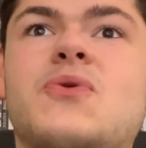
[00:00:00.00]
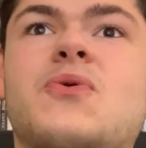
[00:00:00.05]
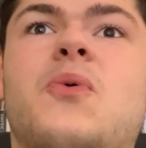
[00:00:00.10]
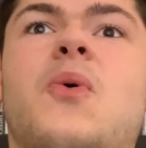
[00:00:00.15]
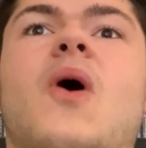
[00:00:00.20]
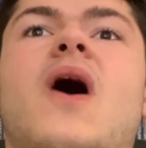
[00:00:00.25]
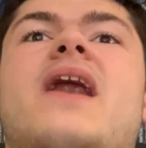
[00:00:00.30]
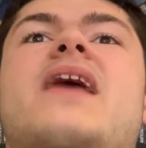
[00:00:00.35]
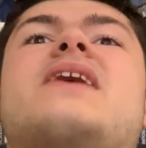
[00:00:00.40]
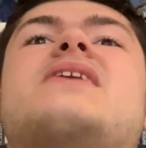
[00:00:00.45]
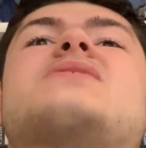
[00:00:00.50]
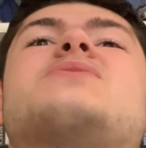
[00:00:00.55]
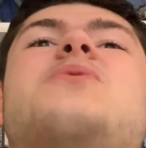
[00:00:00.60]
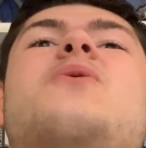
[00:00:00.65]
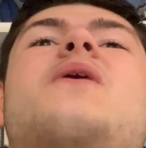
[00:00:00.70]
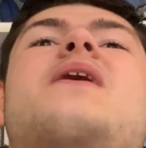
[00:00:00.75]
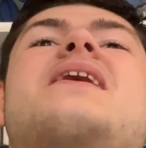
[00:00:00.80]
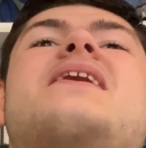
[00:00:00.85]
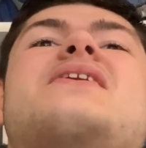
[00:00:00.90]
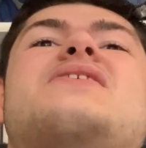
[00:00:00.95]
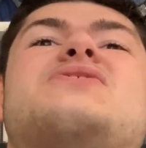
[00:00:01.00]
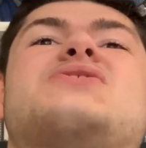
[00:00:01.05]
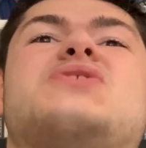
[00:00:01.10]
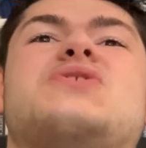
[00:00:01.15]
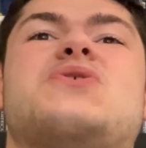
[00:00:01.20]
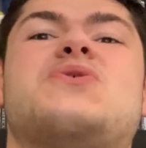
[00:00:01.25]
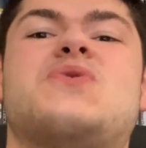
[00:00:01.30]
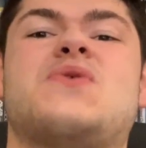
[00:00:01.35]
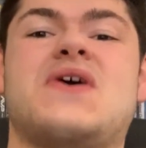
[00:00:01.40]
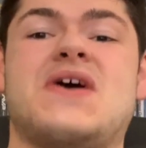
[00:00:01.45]

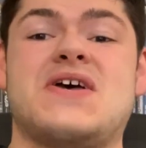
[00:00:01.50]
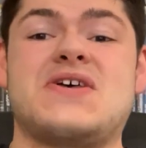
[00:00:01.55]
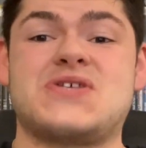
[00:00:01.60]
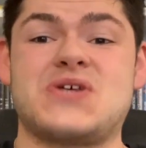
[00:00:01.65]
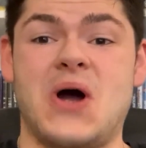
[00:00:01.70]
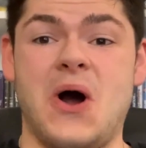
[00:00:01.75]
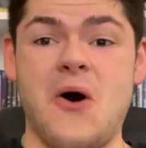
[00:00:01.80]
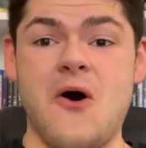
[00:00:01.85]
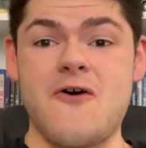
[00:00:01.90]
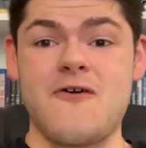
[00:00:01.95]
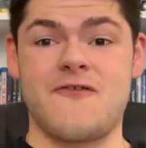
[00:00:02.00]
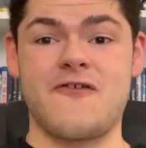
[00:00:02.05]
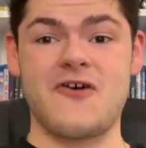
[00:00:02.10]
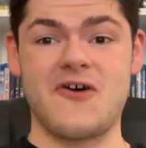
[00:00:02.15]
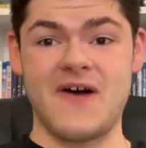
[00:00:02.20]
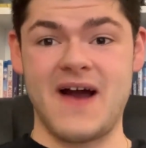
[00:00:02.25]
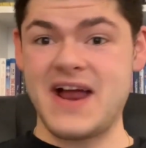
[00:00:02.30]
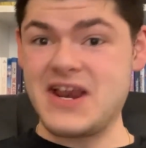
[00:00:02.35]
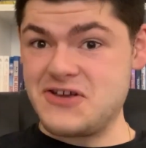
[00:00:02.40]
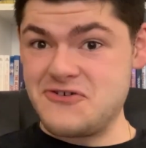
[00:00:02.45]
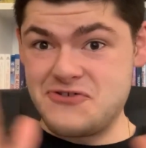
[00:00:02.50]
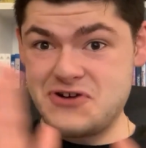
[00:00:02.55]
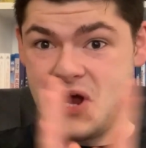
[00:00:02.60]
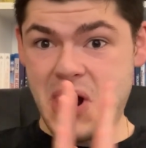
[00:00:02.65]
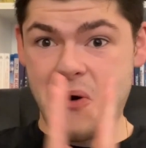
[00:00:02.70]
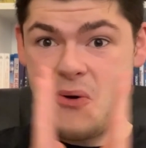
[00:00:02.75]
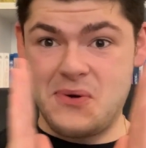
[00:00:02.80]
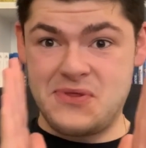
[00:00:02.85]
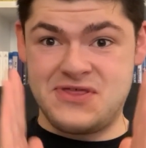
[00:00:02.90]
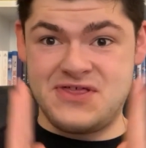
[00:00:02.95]
2022 is over, and you
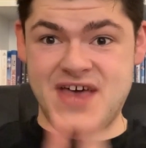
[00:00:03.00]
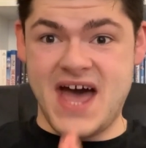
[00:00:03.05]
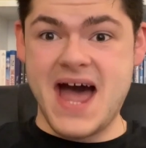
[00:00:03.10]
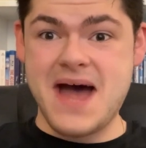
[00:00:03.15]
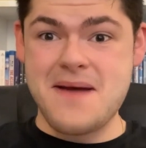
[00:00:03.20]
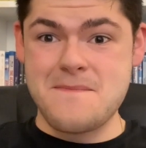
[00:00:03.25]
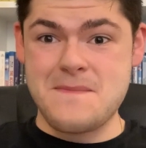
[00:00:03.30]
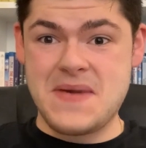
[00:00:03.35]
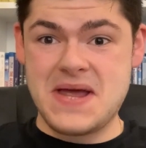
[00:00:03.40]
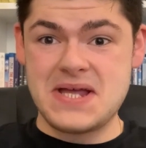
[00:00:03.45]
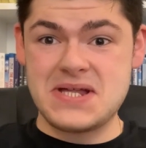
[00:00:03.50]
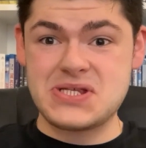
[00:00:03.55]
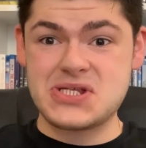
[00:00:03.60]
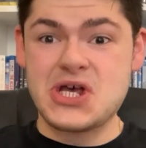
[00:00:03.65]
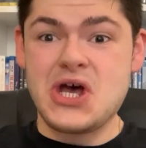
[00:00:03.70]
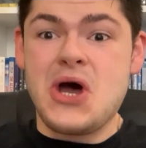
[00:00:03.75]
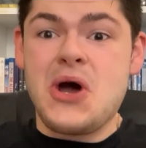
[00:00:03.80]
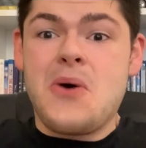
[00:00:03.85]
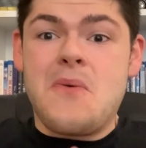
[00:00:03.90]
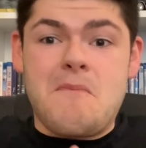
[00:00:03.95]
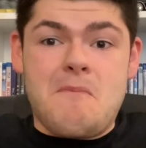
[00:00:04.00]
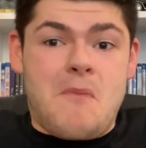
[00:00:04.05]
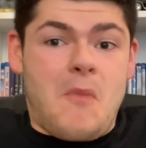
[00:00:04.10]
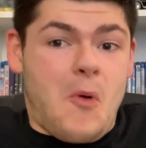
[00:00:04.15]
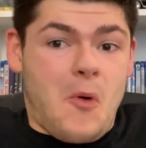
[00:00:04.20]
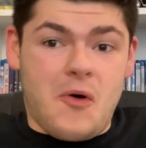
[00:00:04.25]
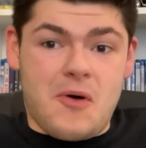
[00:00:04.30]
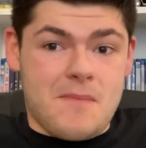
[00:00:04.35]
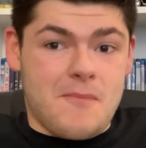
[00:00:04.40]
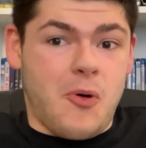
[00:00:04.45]
know what that means.
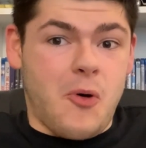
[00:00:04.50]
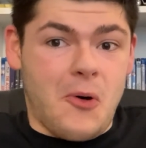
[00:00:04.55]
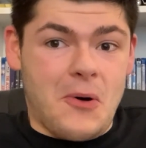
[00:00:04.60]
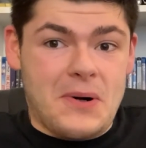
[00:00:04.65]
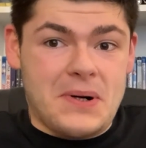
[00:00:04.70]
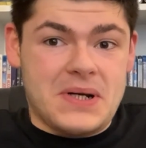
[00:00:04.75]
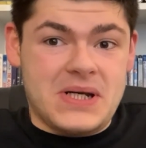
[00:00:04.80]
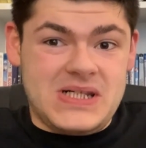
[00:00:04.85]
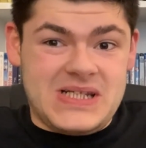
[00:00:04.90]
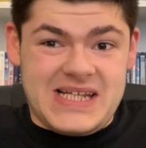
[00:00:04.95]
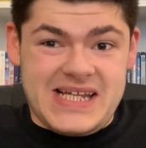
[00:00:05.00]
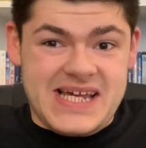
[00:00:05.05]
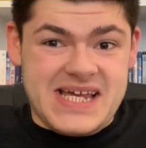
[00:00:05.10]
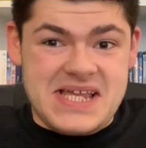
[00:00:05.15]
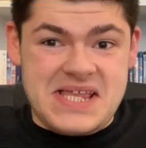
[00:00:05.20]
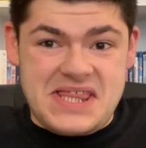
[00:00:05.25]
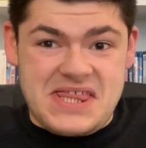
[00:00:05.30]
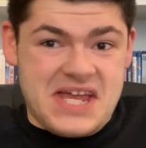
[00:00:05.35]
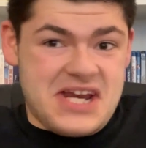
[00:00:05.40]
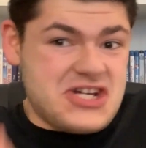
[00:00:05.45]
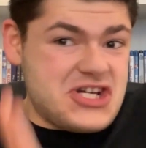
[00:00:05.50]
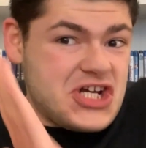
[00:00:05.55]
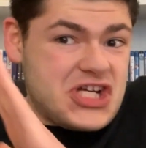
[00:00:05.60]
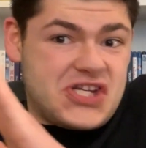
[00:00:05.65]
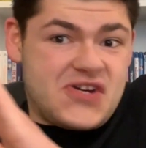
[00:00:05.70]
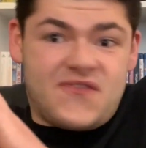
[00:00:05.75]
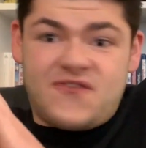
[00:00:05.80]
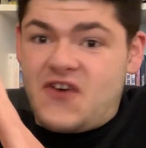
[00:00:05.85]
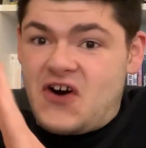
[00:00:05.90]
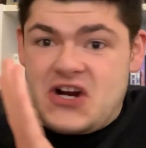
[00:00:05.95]
More importantly than
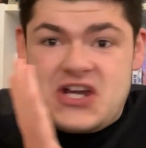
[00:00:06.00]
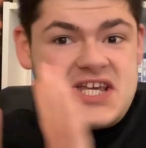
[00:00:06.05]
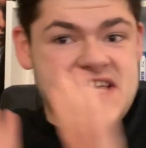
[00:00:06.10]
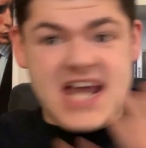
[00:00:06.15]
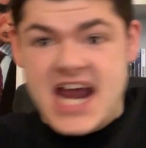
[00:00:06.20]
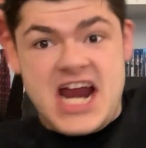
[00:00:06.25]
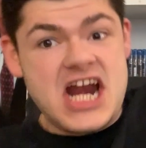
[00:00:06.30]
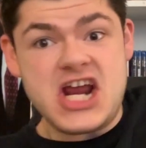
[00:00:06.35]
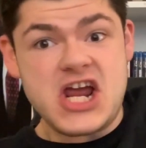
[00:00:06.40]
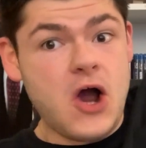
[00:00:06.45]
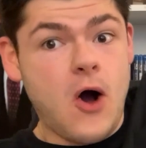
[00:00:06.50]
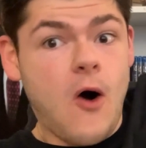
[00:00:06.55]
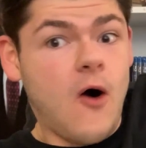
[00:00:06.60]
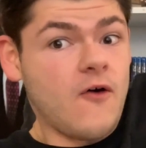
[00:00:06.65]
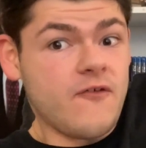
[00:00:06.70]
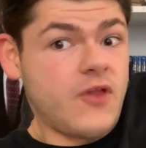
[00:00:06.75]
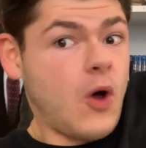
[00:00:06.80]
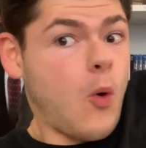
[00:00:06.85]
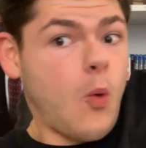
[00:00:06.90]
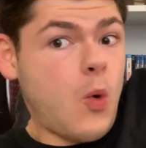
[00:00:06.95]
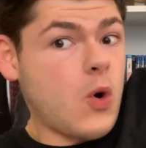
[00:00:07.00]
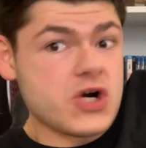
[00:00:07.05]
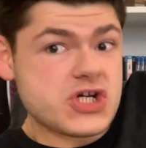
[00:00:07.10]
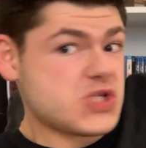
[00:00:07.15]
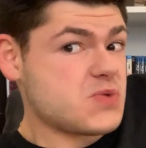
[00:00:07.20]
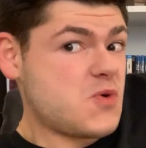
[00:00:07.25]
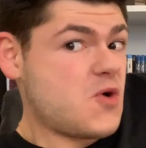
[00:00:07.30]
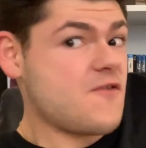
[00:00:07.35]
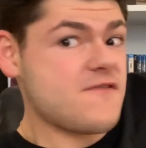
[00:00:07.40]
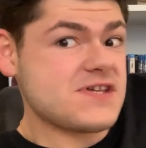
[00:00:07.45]
just forgetting all of the
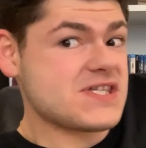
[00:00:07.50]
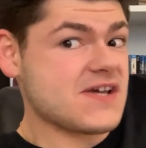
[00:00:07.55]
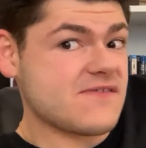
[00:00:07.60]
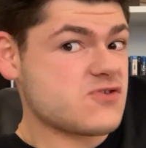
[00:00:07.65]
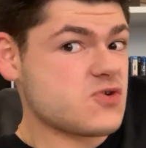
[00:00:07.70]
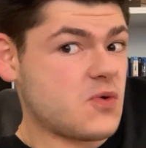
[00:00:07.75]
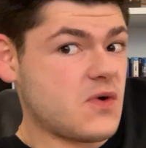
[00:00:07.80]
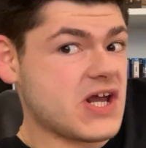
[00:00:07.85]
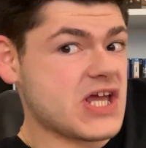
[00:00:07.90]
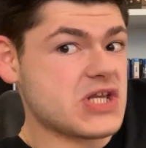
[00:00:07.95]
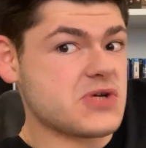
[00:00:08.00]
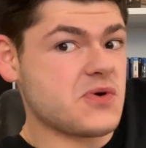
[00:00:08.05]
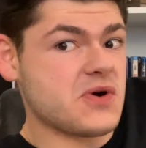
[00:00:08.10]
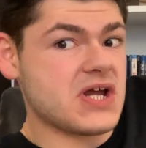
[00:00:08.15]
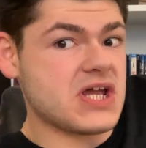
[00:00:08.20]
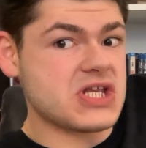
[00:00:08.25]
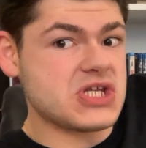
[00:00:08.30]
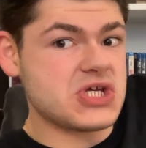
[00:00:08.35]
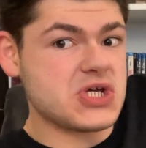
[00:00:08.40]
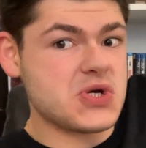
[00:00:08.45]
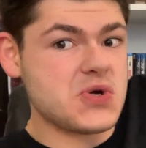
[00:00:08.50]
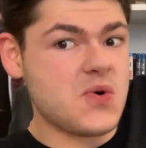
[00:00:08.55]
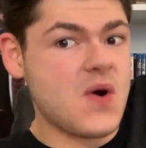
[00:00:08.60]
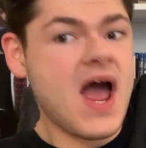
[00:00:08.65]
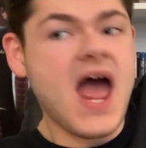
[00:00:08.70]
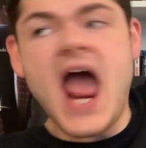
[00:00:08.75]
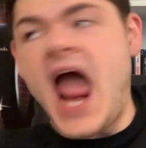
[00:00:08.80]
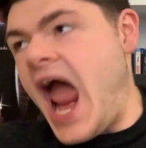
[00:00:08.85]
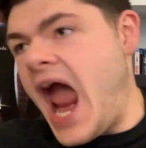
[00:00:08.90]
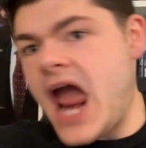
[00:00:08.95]
worst movies of 2022
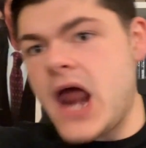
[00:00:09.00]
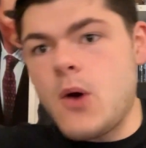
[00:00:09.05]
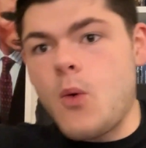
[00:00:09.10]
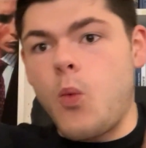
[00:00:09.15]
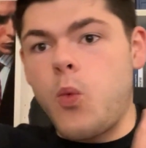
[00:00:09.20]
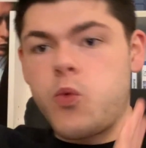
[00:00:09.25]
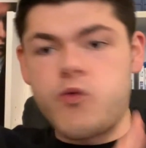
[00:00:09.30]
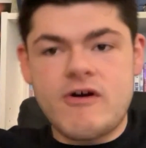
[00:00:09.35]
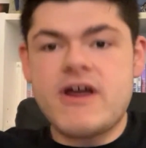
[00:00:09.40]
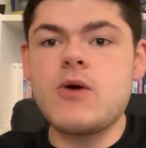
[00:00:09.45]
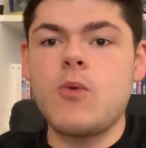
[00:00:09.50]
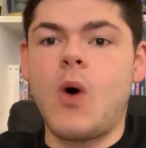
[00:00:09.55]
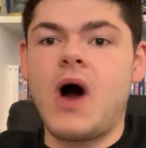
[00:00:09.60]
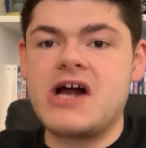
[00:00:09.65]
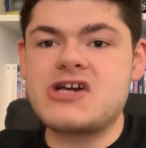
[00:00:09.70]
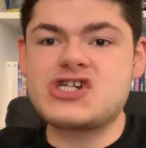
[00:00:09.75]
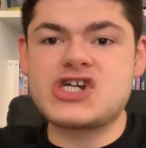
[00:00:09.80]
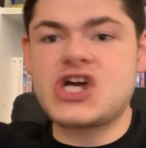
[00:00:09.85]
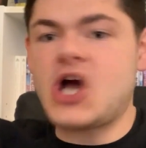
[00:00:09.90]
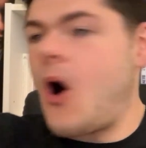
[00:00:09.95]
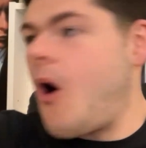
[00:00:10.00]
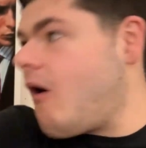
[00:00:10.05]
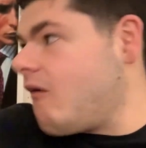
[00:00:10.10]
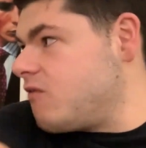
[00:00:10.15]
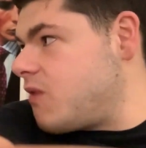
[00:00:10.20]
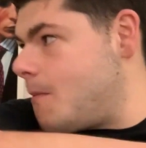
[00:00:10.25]
and rewatching all of the